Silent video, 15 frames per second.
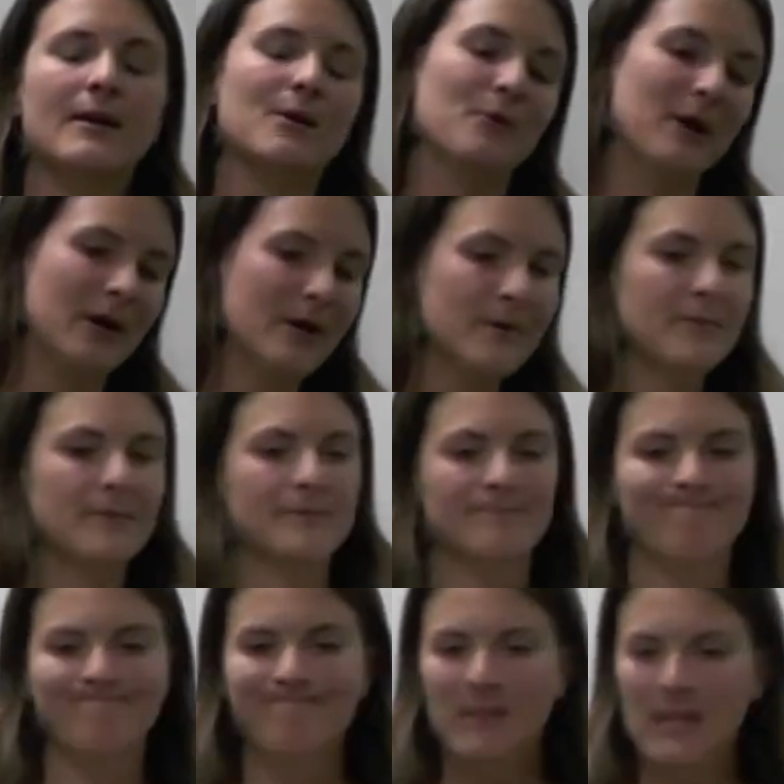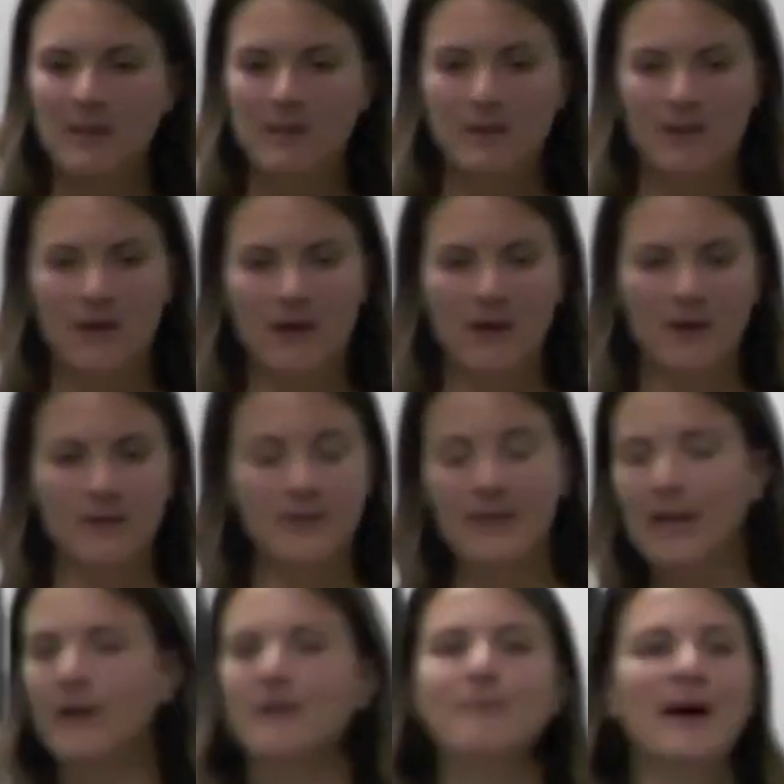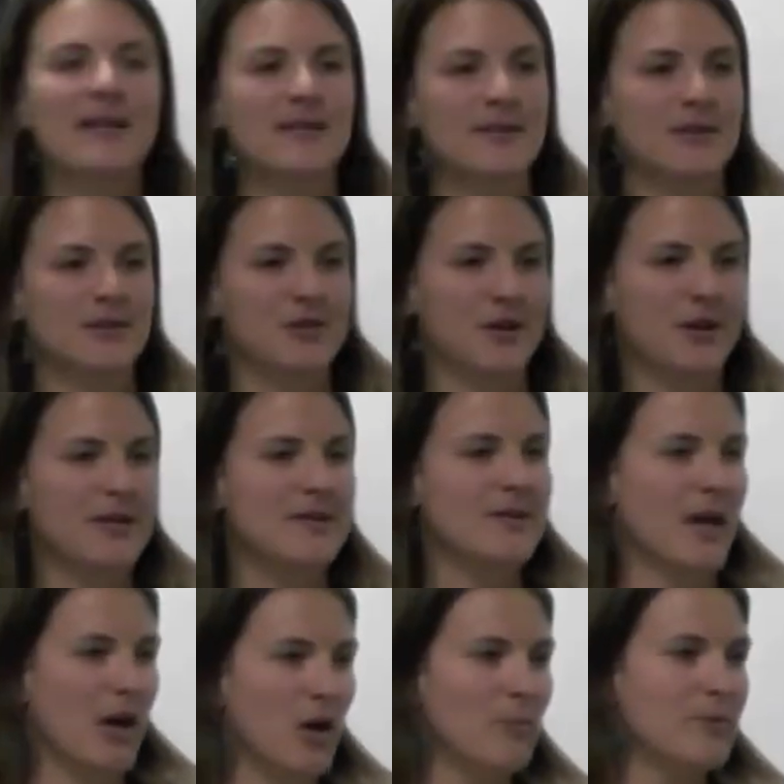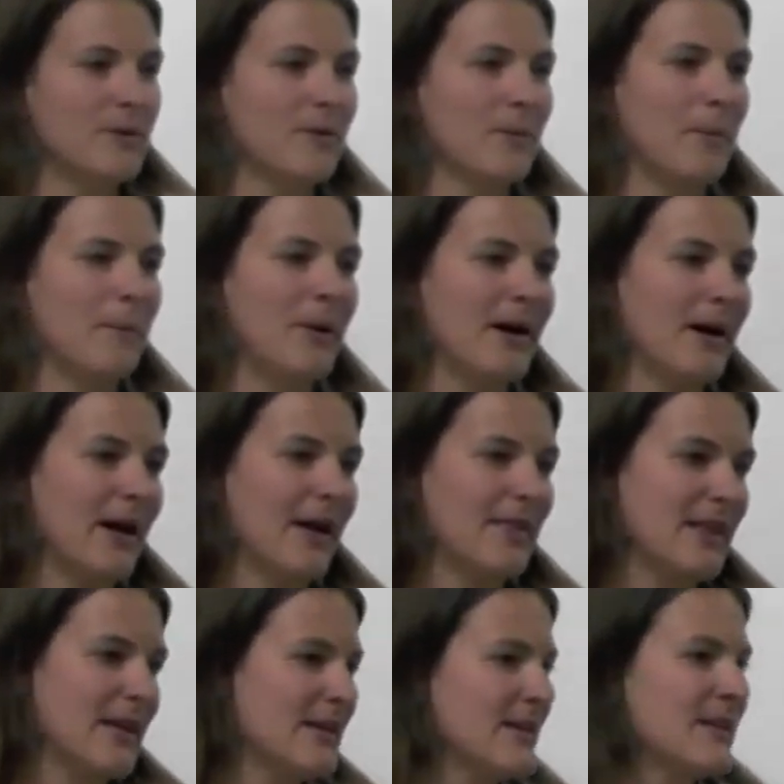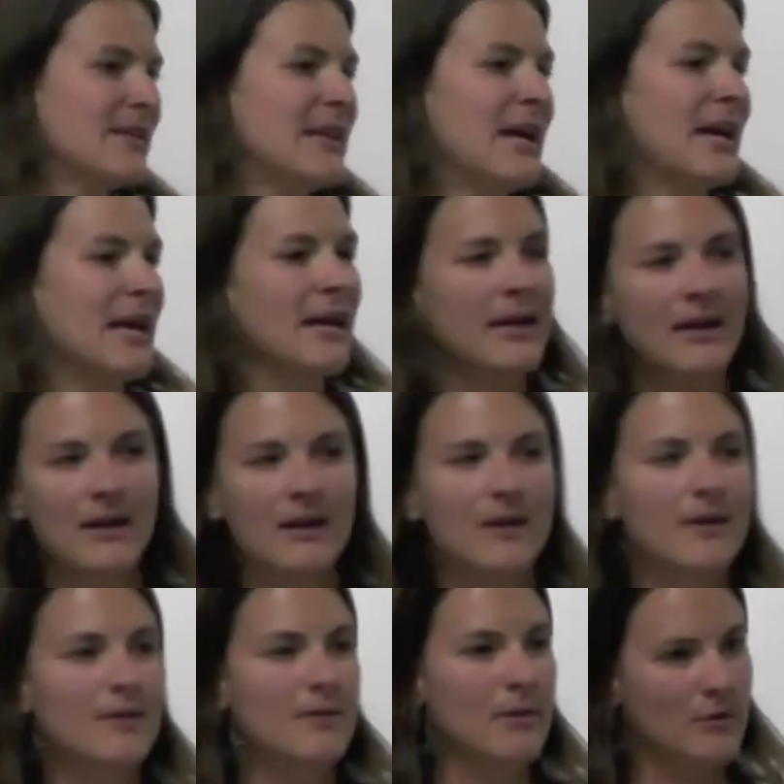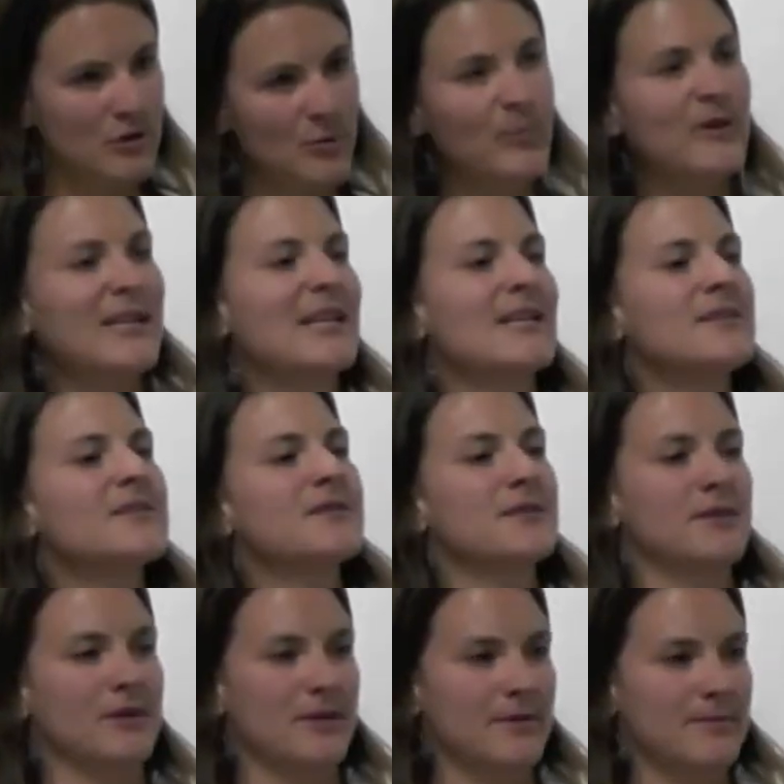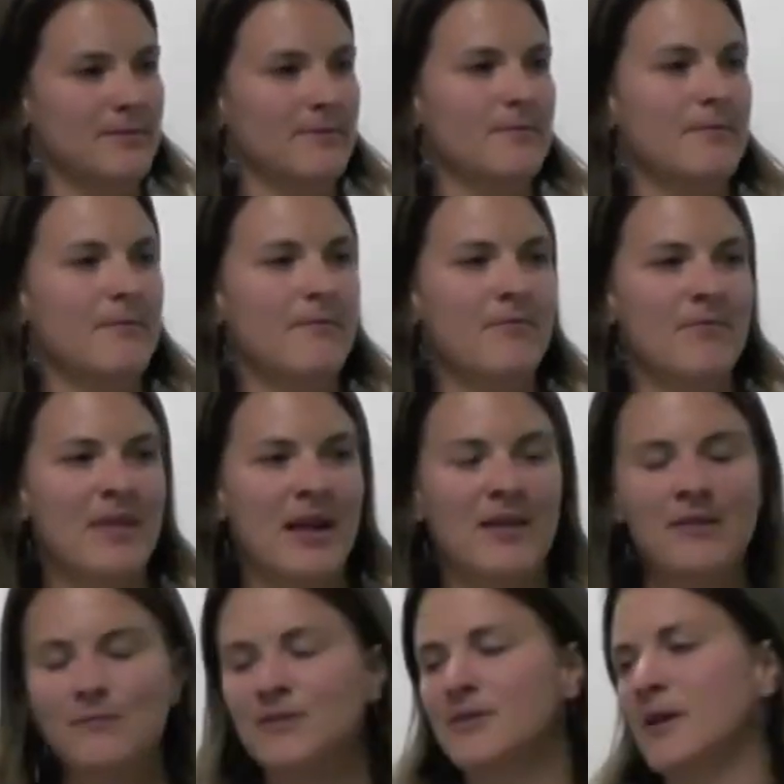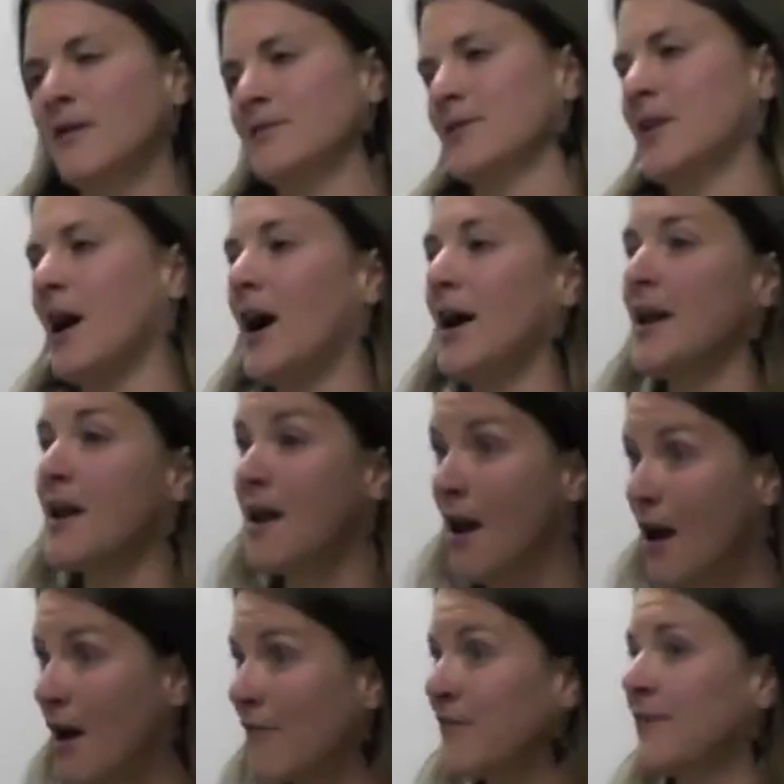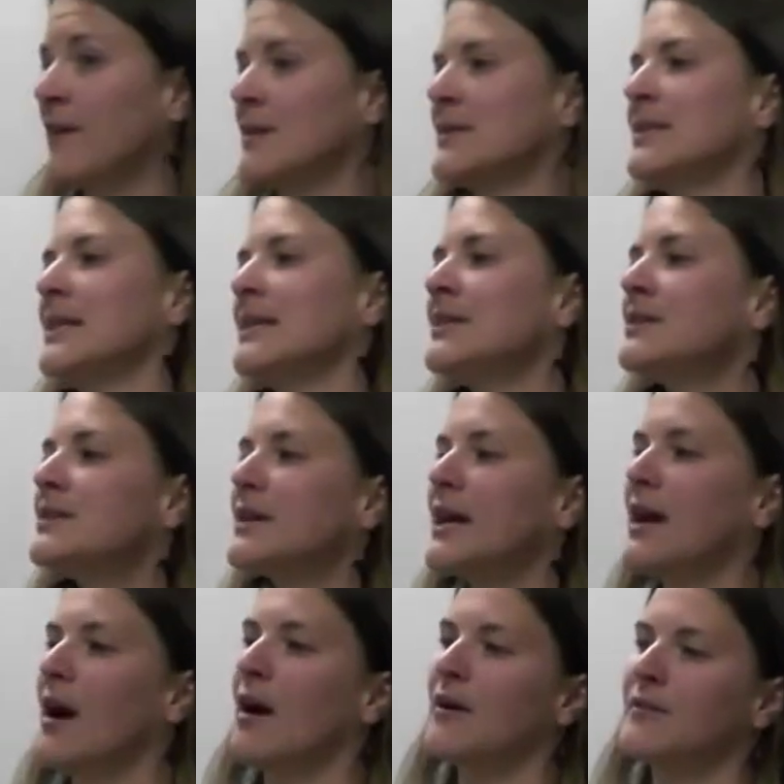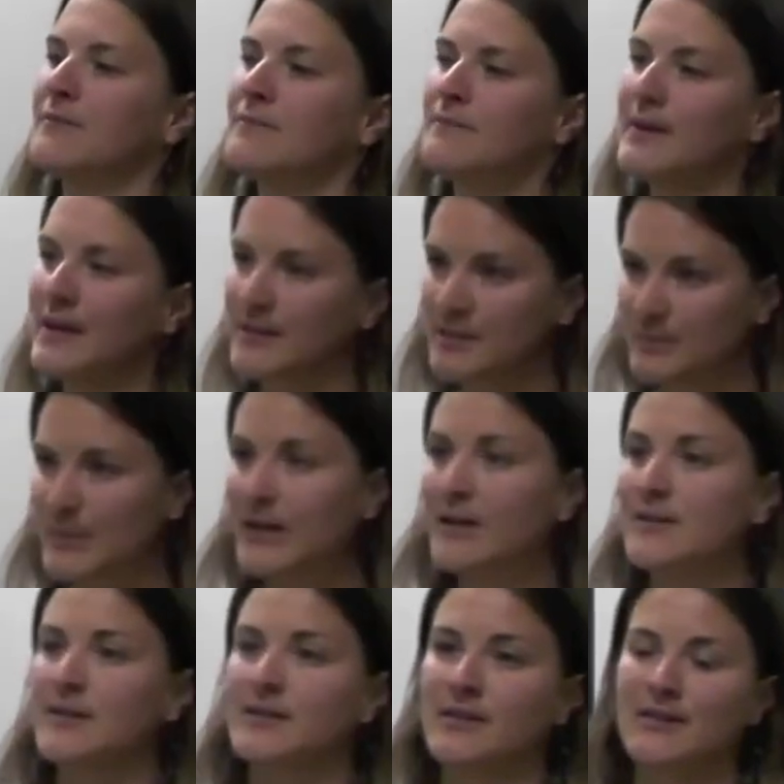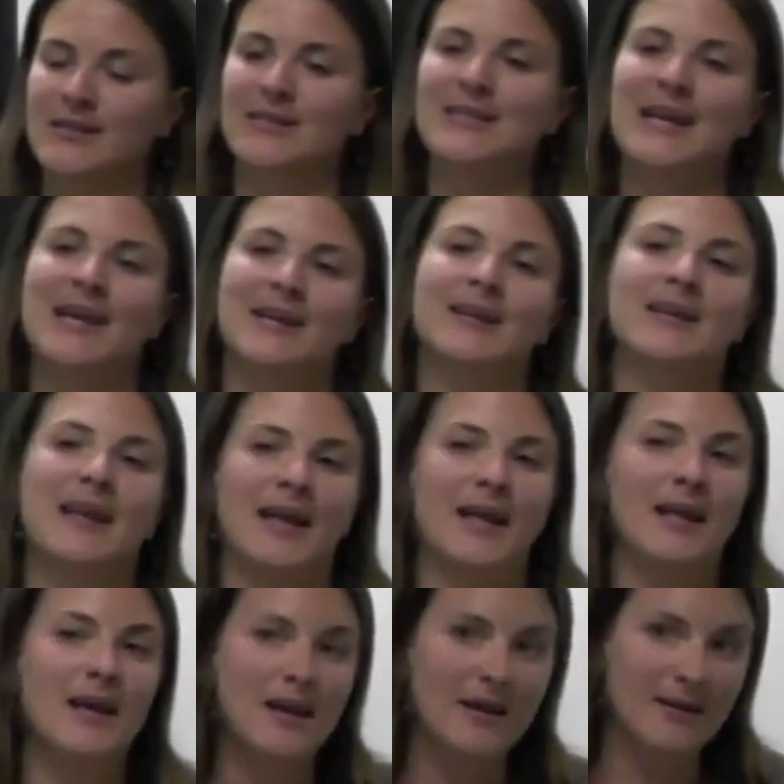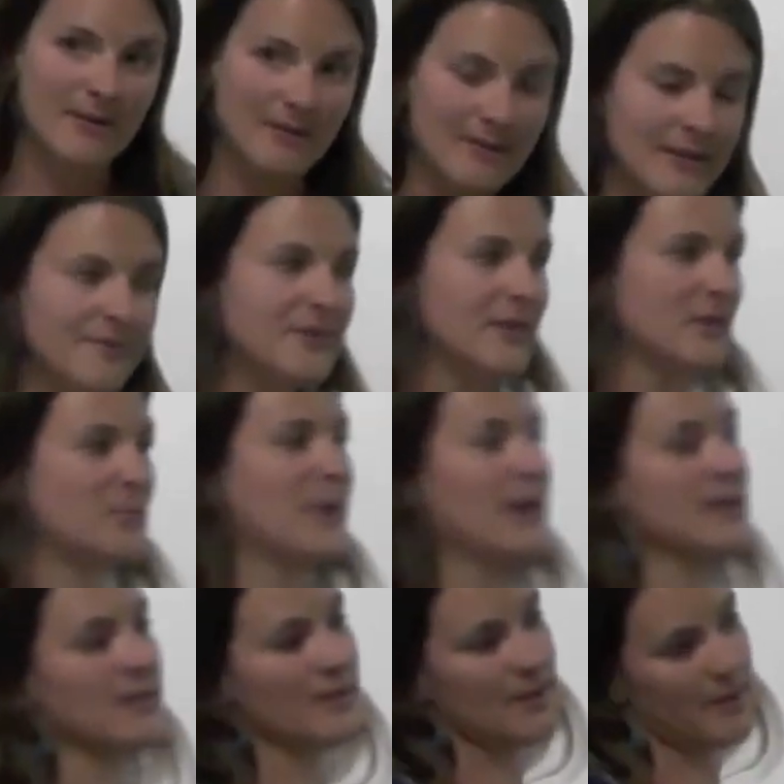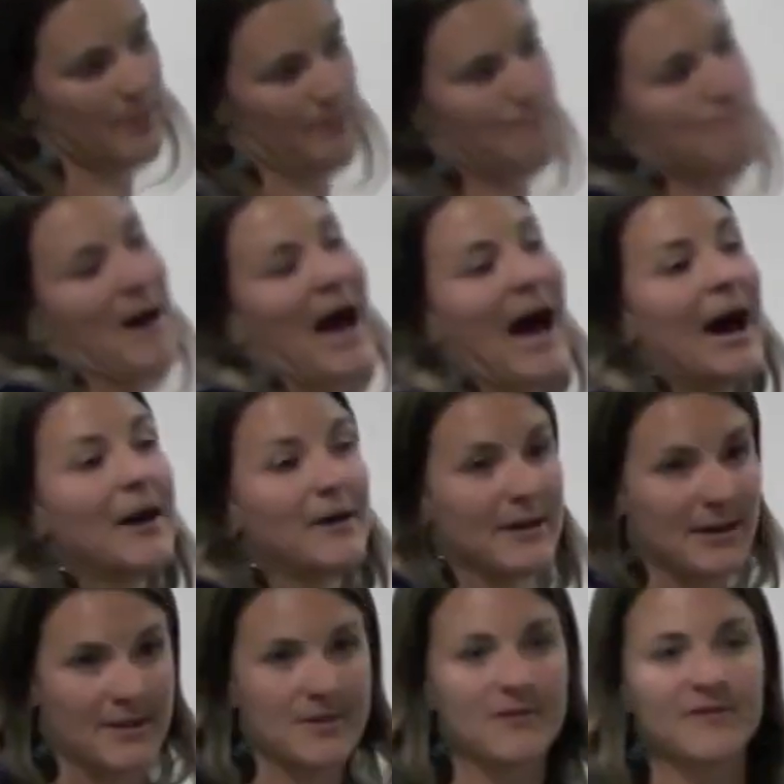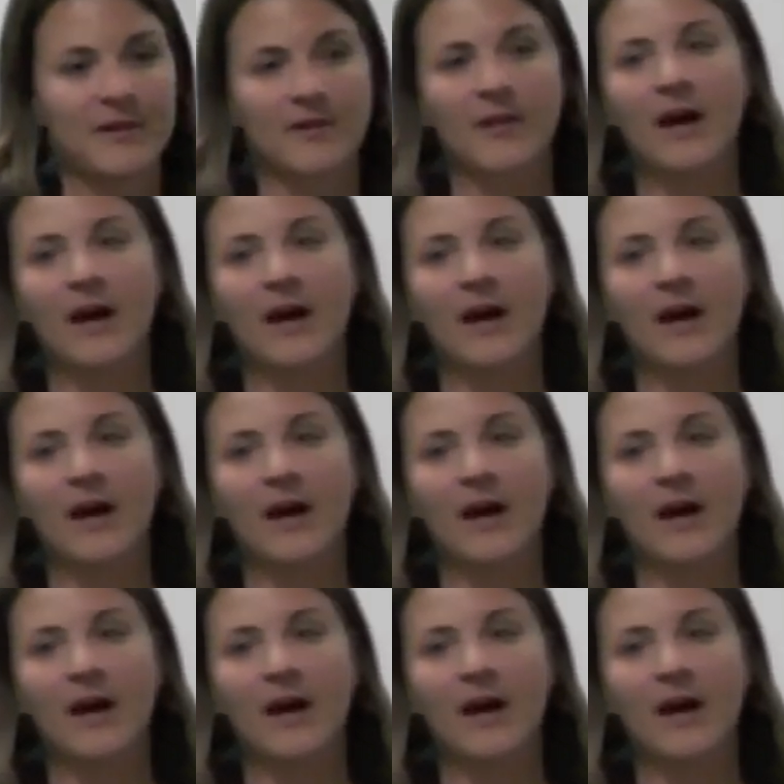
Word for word: Well, sacred medicine journeys help, but at the end of the day, those are pretty insular. They in themselves are not enough for us to integrate our experiences into day-to-day lived experience, into the patternings of our